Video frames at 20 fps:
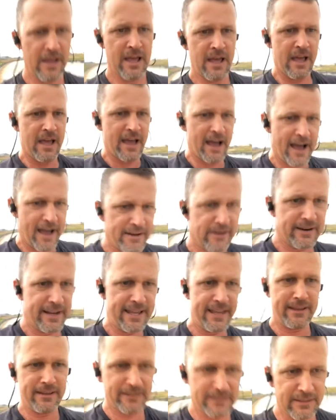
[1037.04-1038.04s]
higher
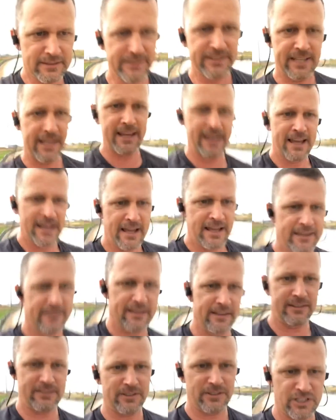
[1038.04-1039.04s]
heels that
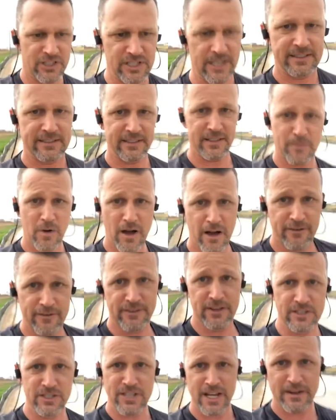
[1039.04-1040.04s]
sort of shuts them off in
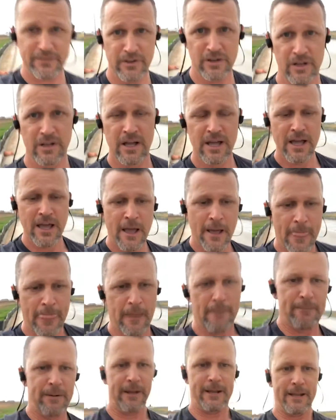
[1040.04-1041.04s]
general,
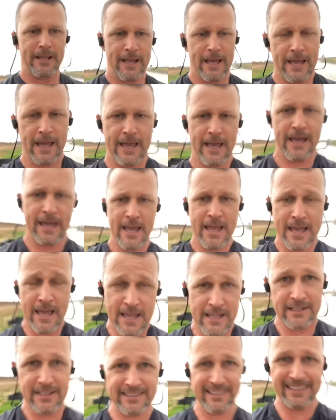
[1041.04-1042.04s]
but
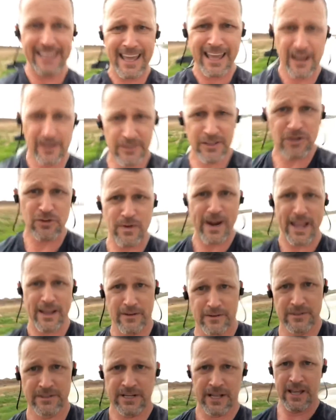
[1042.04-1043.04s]
just lay on the
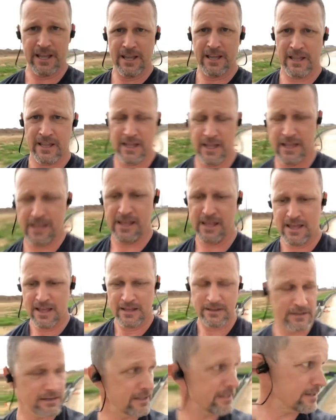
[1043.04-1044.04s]
ground,
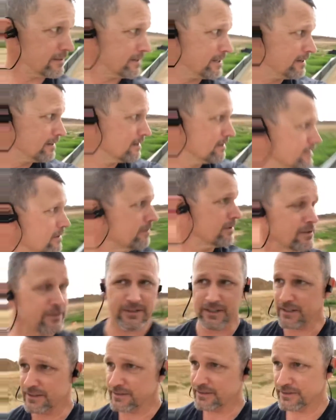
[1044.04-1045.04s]
not out here on the road because
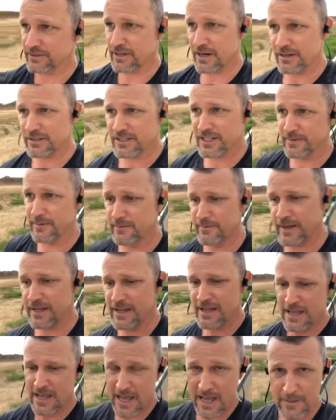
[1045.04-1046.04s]
there's cars coming by,
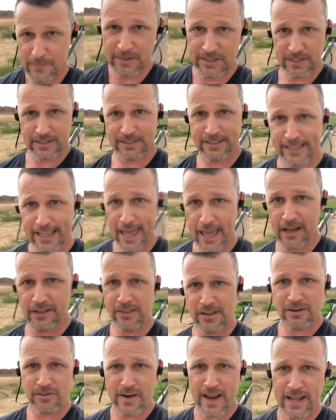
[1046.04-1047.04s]
but just lay on the
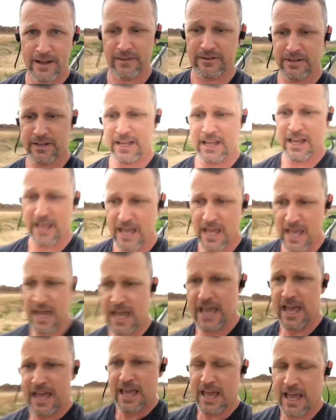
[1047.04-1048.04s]
ground
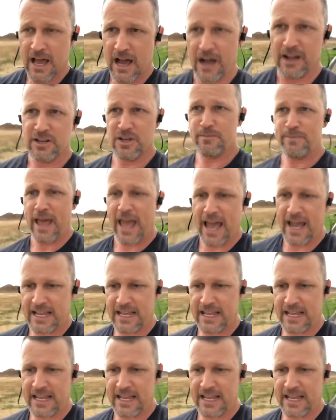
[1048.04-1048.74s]
on your back